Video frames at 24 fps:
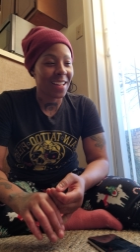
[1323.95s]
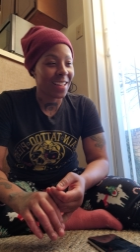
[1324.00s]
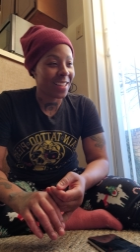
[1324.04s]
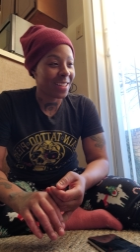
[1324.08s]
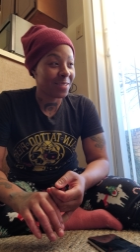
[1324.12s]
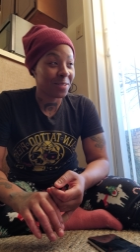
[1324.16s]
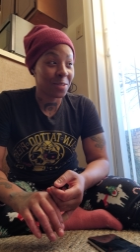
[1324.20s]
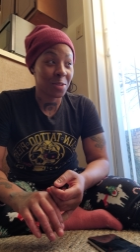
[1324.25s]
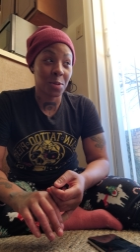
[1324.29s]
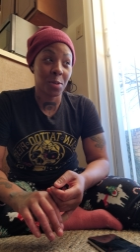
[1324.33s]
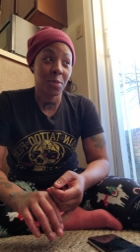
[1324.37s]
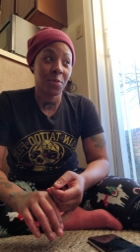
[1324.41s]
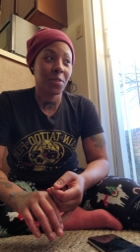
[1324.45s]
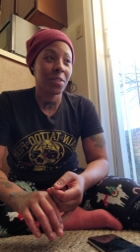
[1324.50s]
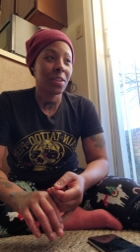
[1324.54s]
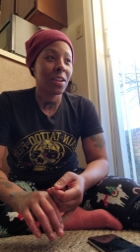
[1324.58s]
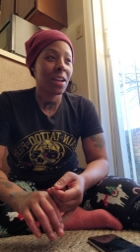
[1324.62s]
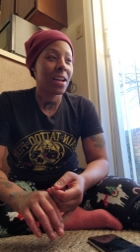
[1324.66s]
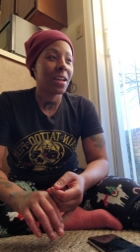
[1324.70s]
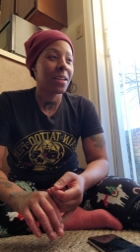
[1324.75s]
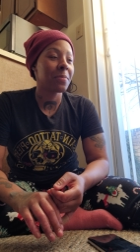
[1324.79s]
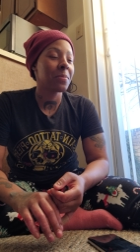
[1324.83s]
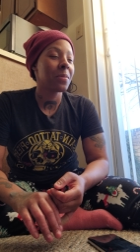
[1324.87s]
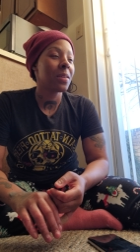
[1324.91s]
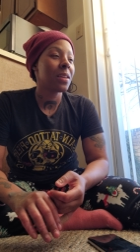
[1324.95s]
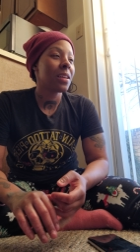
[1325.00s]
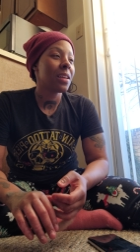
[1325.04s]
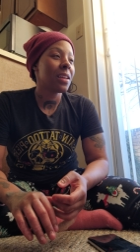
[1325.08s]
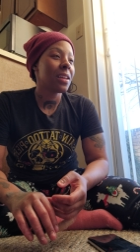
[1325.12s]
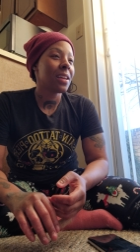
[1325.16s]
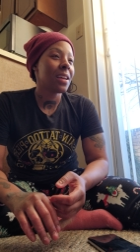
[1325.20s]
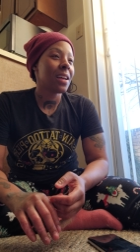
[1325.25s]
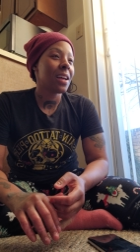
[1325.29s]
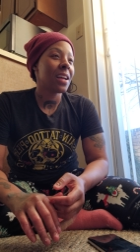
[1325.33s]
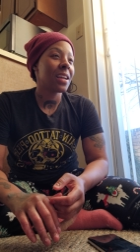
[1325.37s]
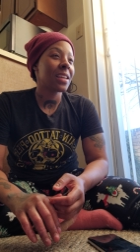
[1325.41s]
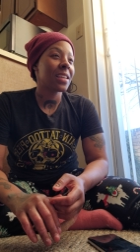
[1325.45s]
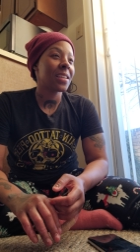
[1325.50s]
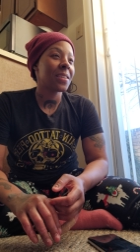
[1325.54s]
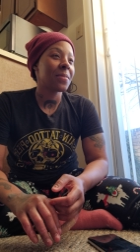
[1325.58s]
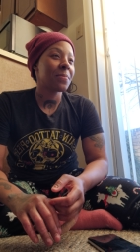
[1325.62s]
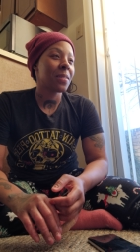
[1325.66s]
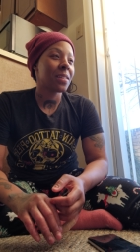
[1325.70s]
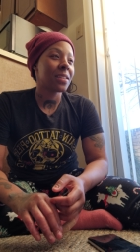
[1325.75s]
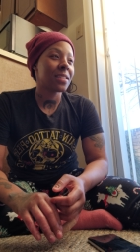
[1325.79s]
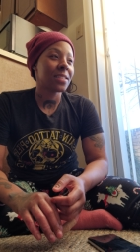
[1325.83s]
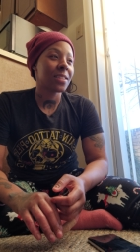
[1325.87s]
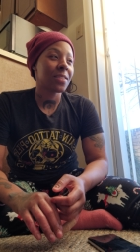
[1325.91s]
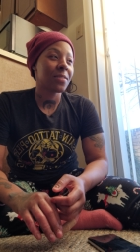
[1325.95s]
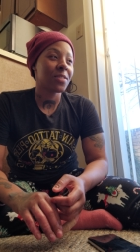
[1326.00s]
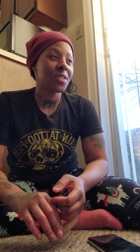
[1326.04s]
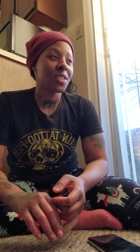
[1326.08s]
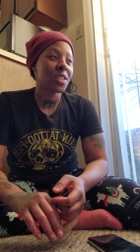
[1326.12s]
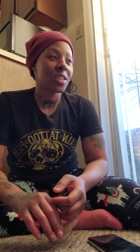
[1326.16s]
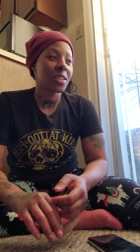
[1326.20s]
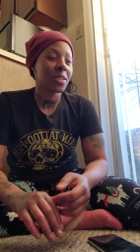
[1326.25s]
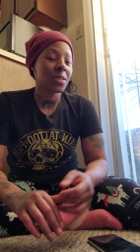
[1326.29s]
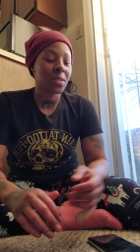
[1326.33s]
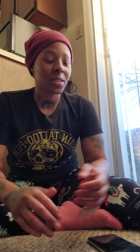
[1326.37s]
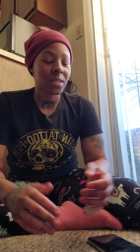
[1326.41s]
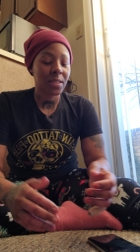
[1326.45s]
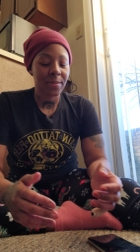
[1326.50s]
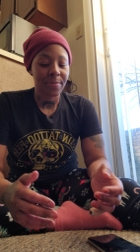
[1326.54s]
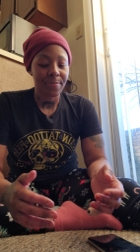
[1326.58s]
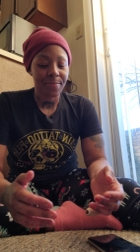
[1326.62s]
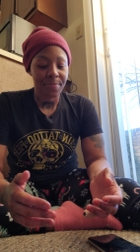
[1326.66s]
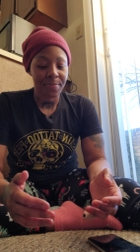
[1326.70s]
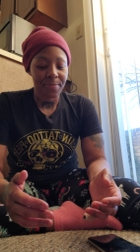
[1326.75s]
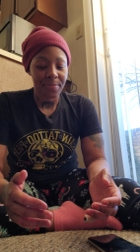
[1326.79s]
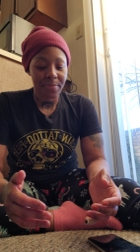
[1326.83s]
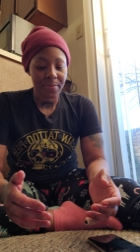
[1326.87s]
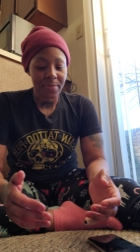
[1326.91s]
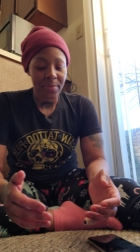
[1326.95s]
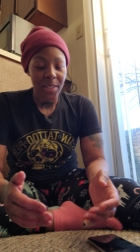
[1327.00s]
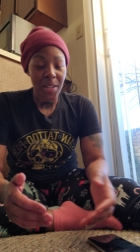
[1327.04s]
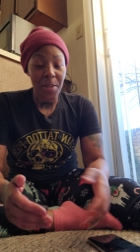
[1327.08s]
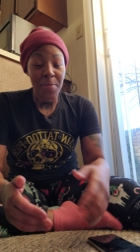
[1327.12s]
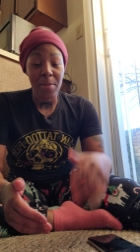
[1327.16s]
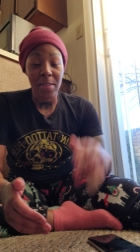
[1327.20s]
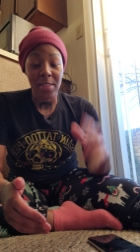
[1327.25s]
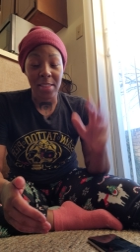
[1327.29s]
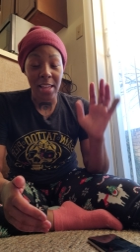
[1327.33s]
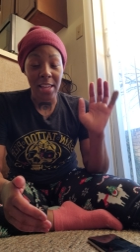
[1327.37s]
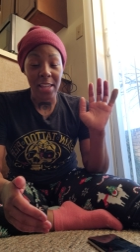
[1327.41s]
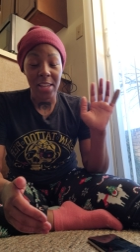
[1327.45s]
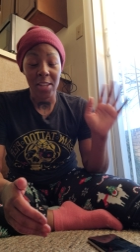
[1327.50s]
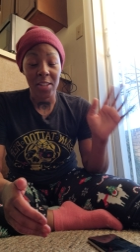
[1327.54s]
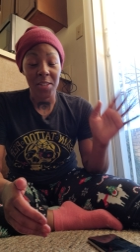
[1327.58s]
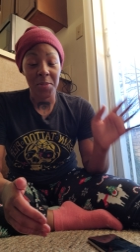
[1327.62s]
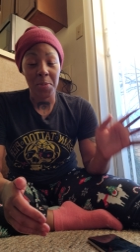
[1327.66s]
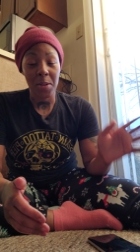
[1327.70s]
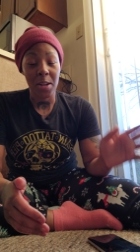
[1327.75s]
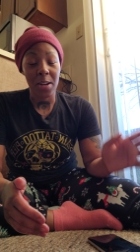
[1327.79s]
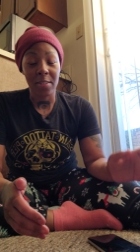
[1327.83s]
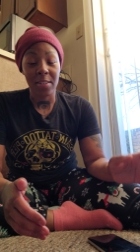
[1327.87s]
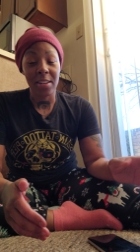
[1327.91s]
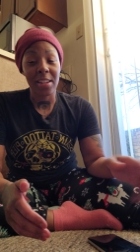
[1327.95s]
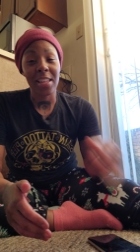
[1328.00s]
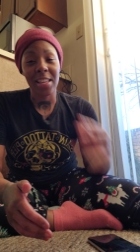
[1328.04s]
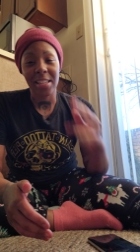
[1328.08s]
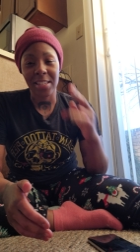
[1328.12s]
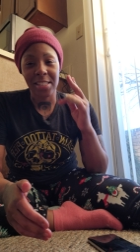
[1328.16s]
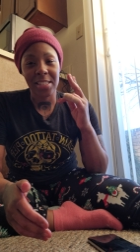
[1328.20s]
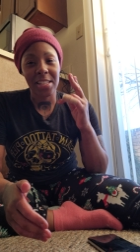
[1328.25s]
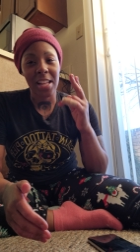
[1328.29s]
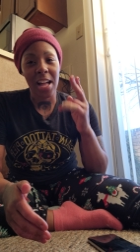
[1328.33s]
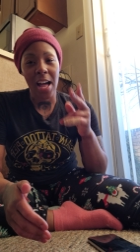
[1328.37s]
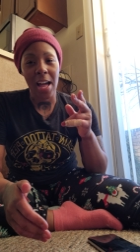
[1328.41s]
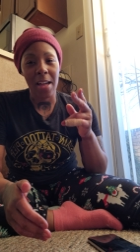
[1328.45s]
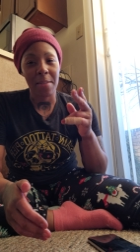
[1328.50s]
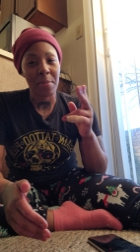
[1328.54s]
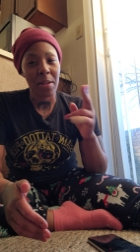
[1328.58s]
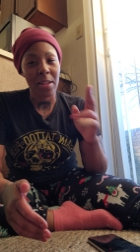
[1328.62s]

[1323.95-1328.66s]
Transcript: I don't do it for the hype. I get myself chuggles. But thank you, Spirit. It's the hype.